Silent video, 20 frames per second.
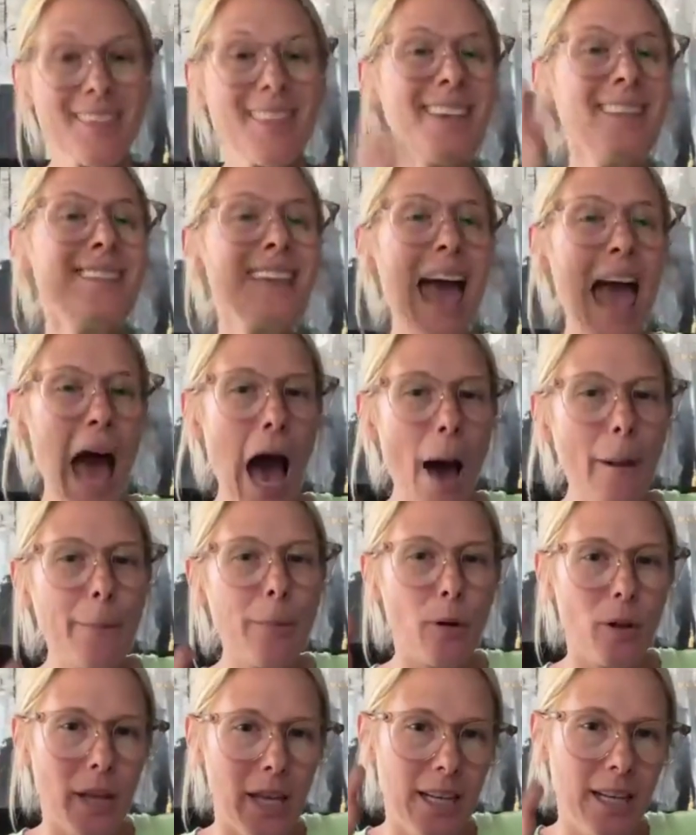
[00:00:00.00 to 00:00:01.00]
This
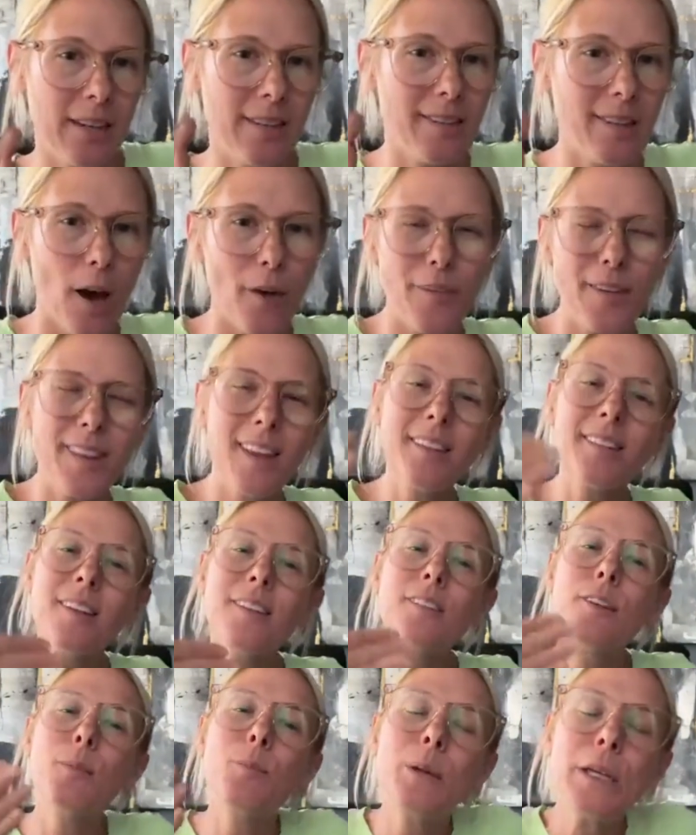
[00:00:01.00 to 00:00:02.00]
apple in itself, and
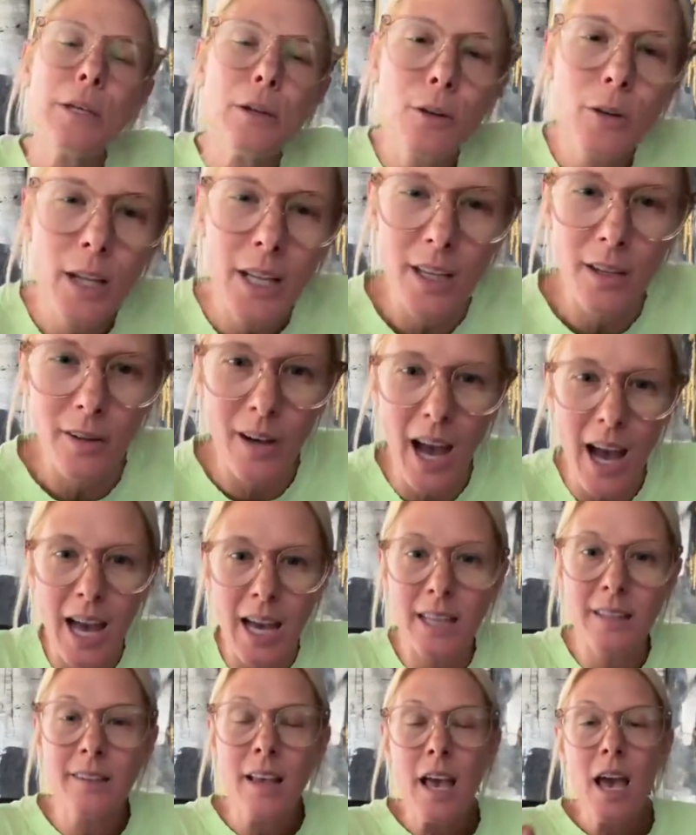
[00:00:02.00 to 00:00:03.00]
this is the beauty, you
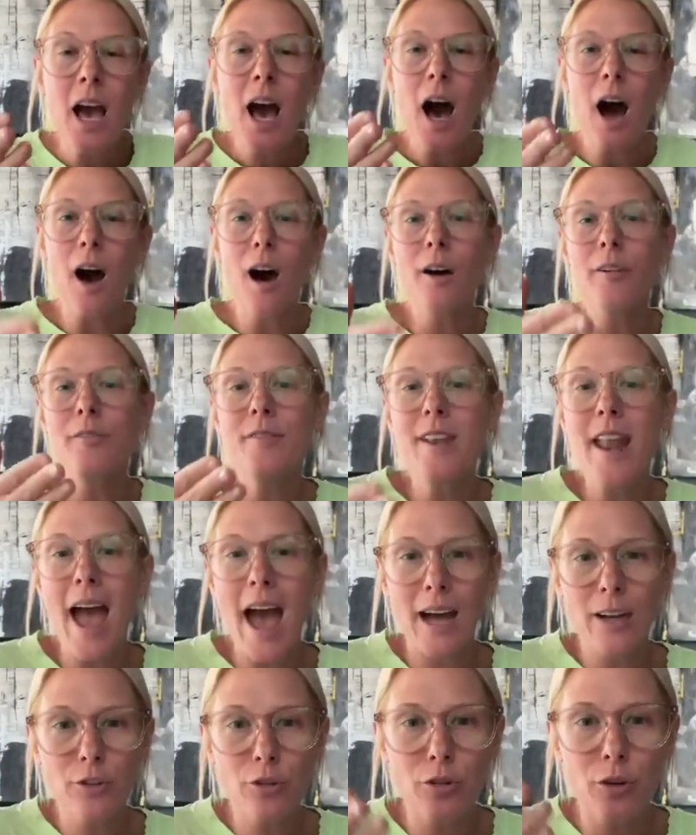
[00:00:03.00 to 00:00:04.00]
guys, of
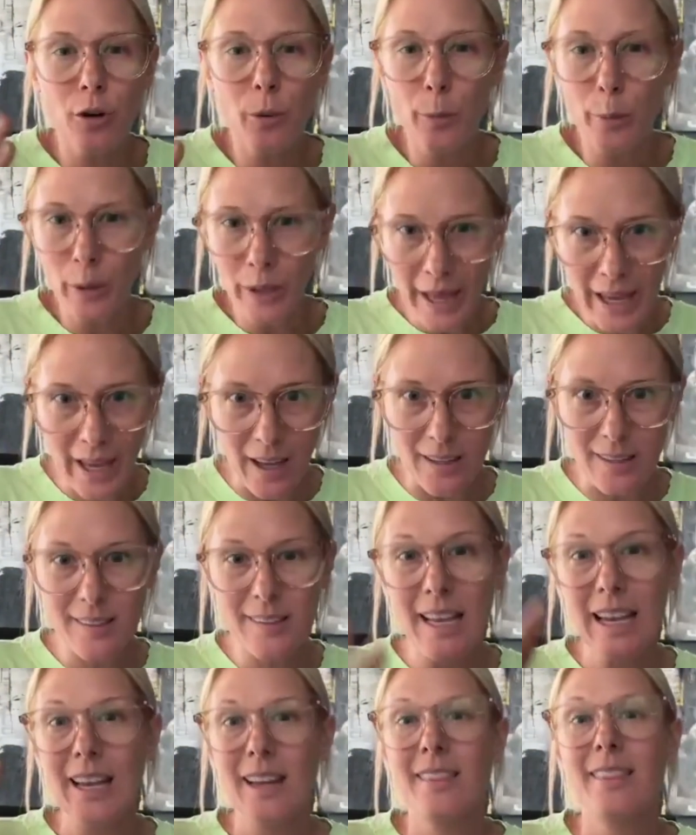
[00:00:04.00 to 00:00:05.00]
natural
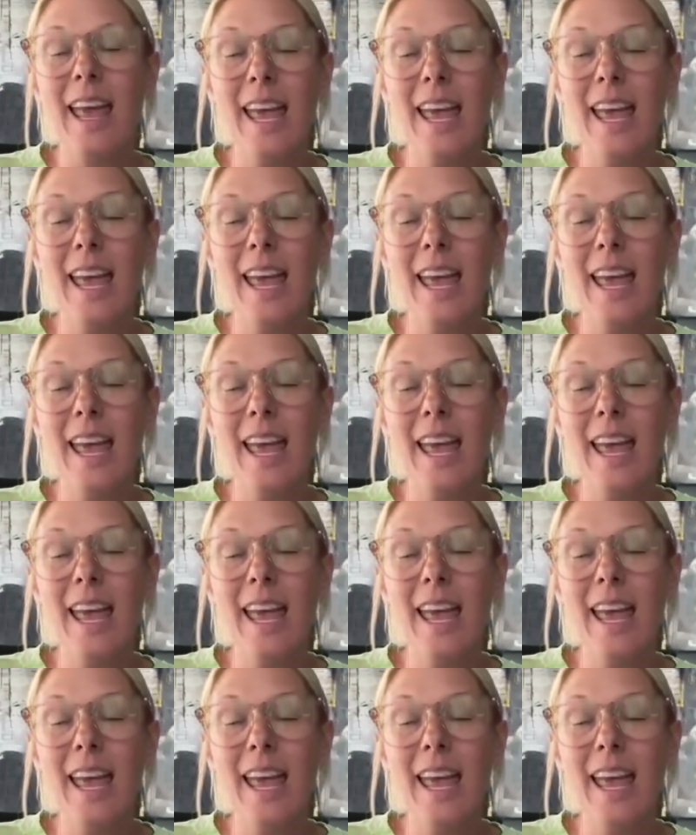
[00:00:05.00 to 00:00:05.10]
plants.